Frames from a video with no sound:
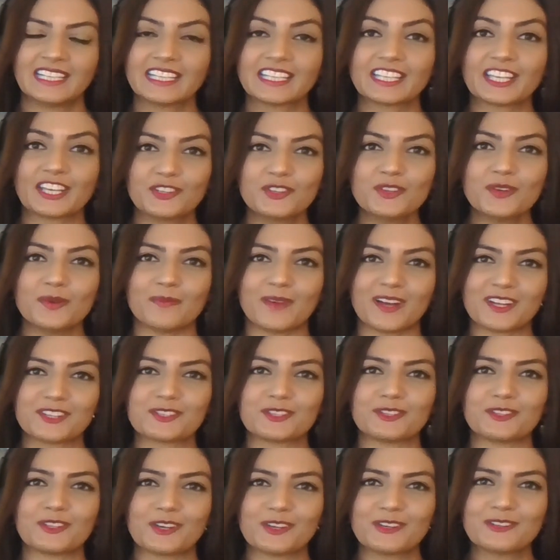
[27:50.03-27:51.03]
can you
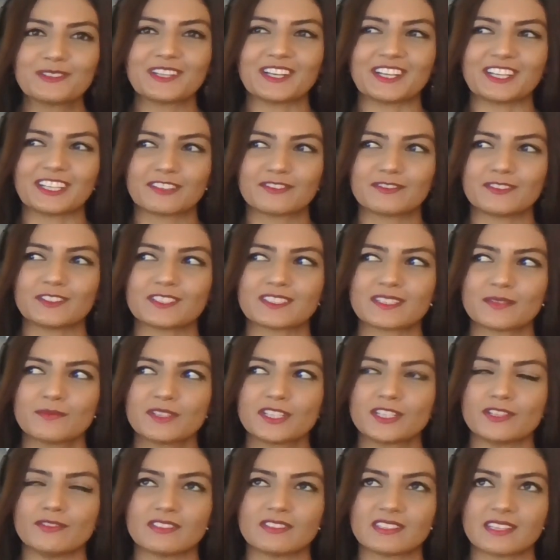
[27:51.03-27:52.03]
imagine though, like for
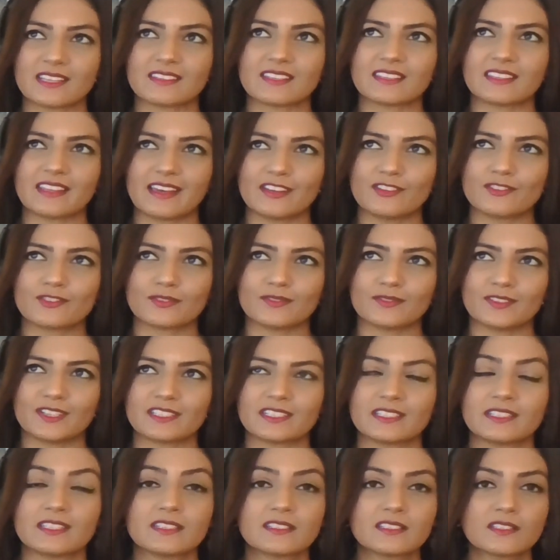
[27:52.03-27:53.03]
somebody who says that they're
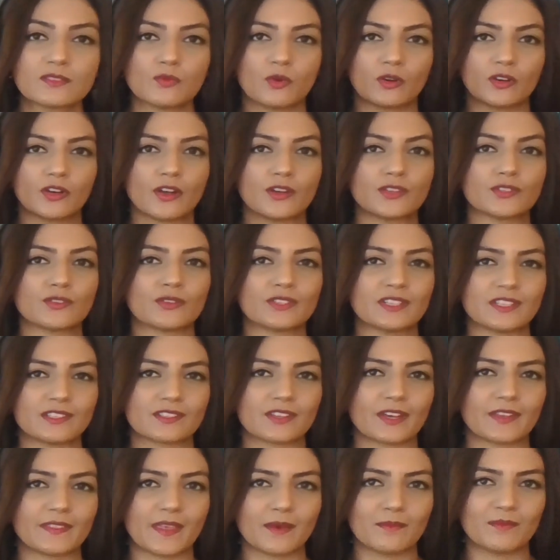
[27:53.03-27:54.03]
introverted, this is what goes on
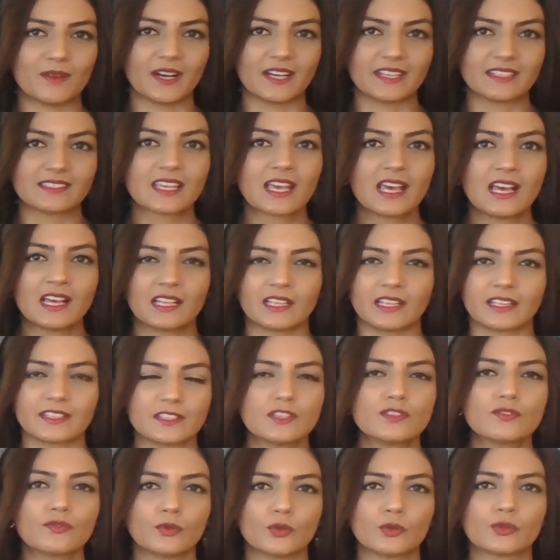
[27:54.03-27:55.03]
inside their minds. Like
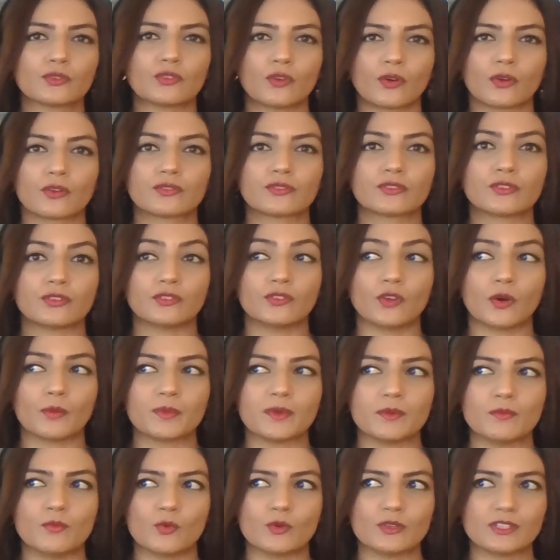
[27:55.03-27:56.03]
these 4 songs could not
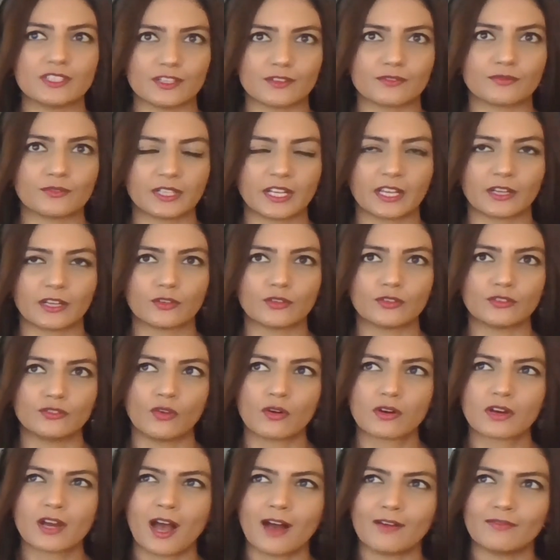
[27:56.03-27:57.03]
be more different and could
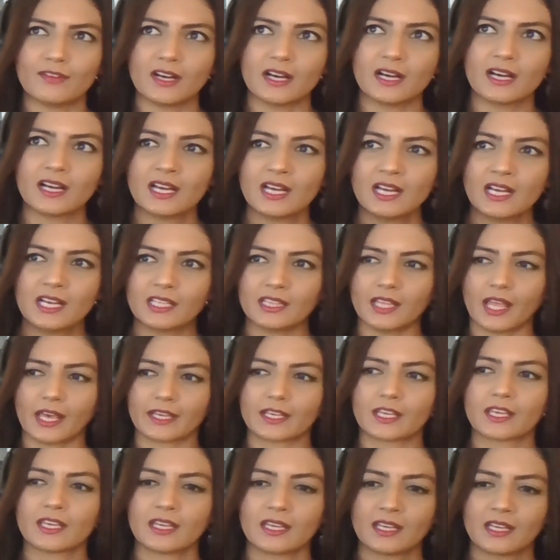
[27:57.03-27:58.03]
not cover
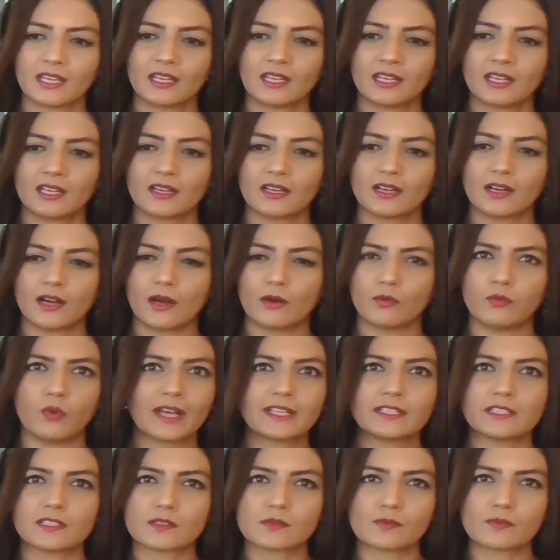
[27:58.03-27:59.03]
like a
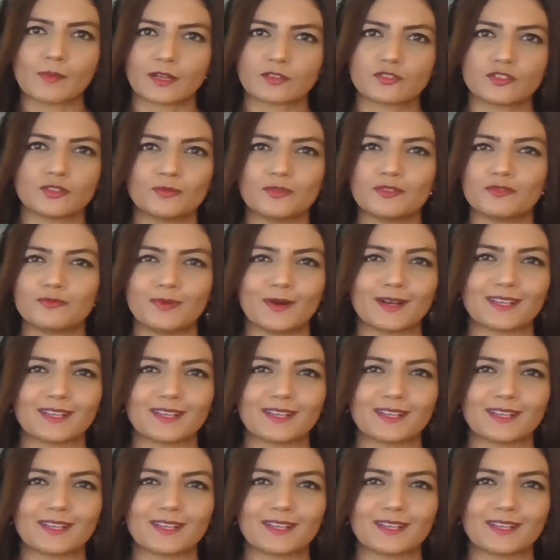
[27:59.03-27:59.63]
wider spectrum of